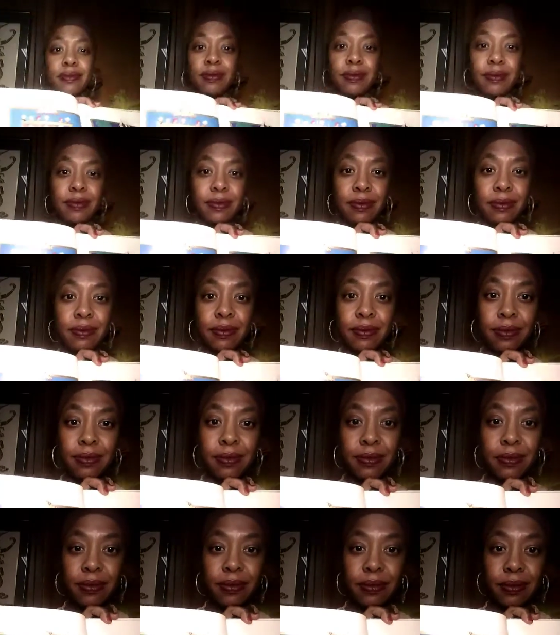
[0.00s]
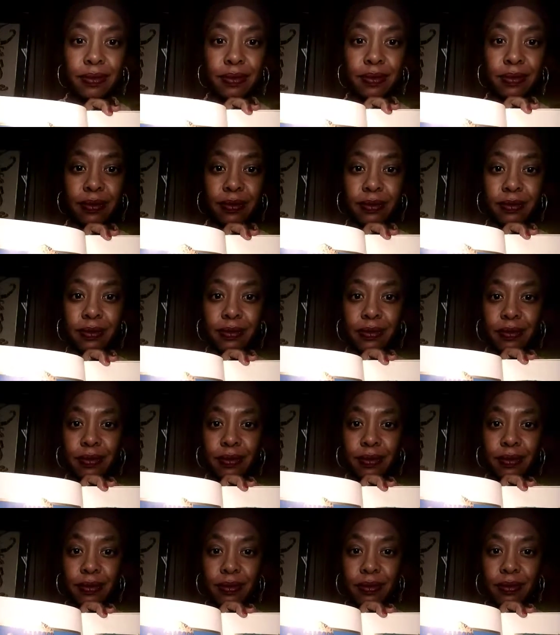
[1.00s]

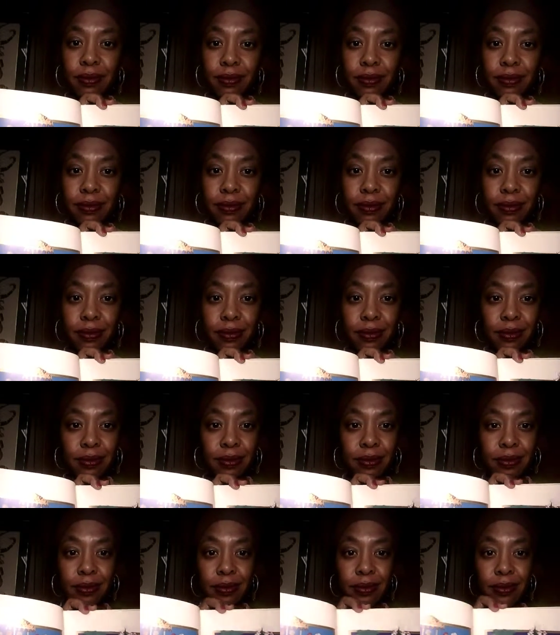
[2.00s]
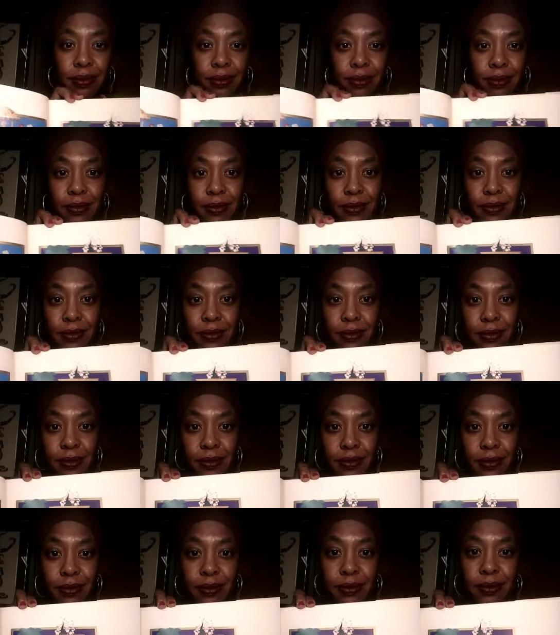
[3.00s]

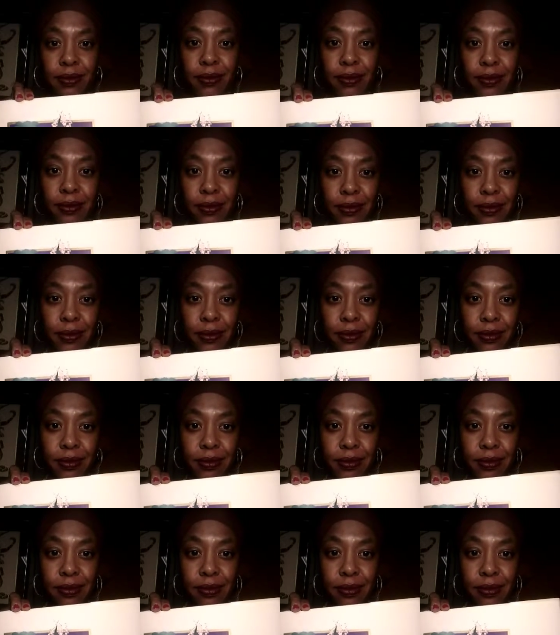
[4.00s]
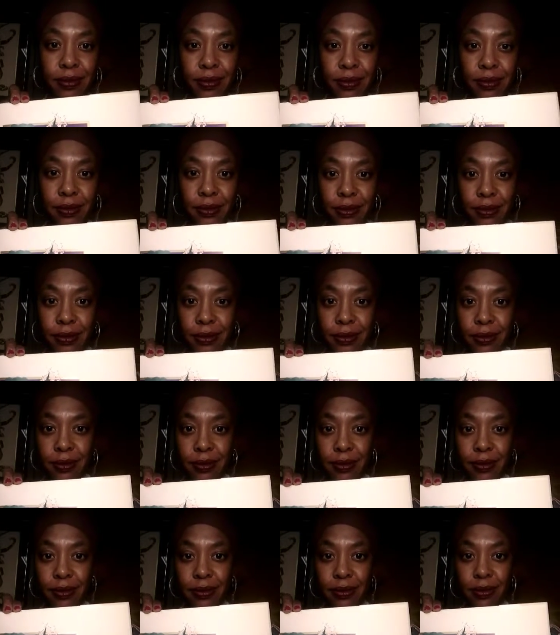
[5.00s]

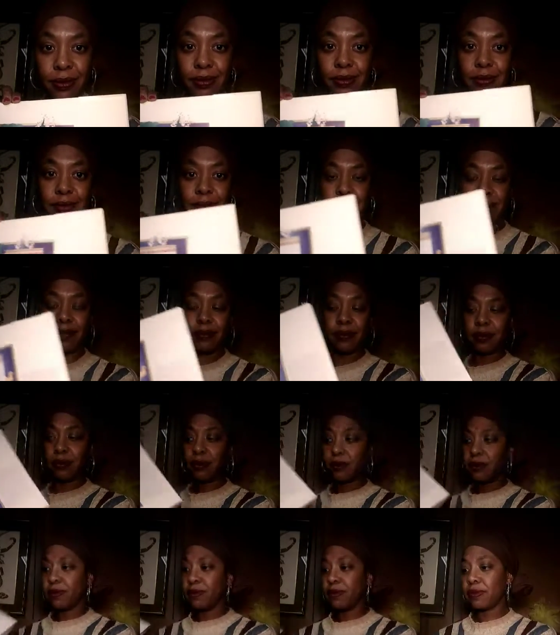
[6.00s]
(no one is talking)